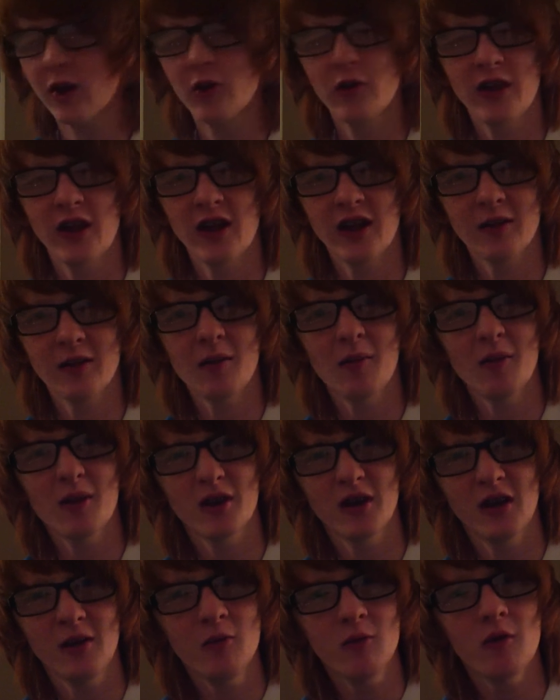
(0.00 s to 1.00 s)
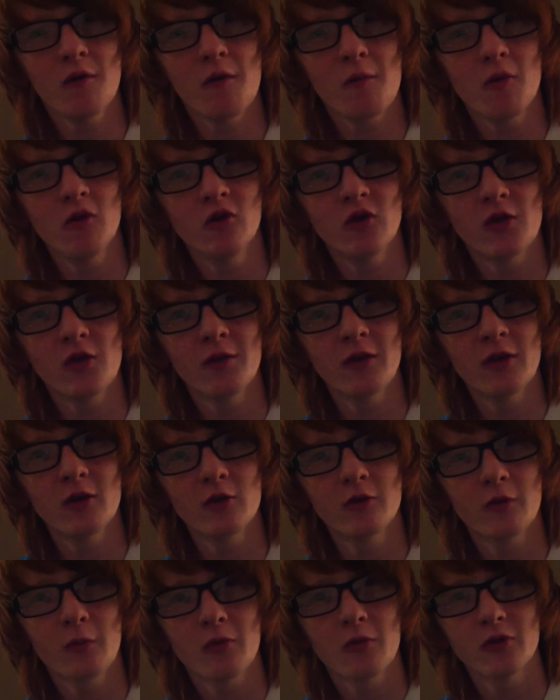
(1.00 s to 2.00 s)
I really can't remember your name, whoever posted the video
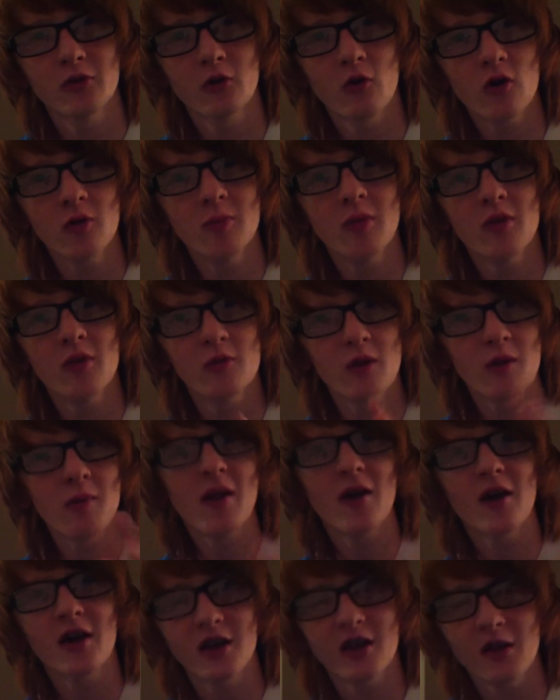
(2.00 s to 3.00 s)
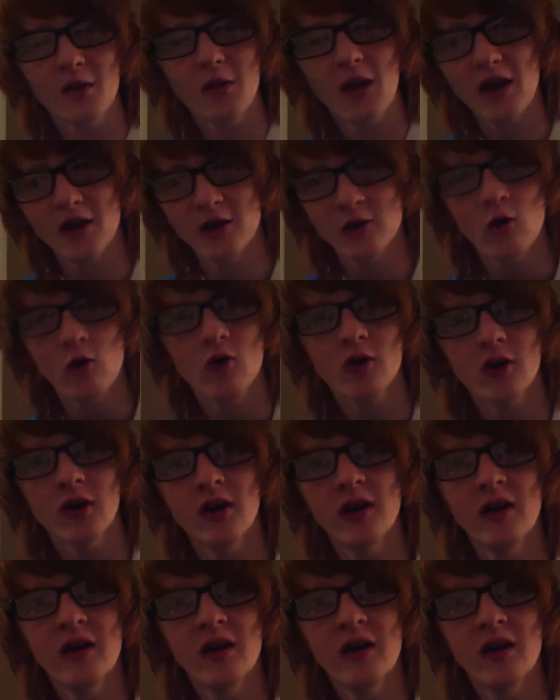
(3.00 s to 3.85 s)
from their dog, but they were American and they had a dog.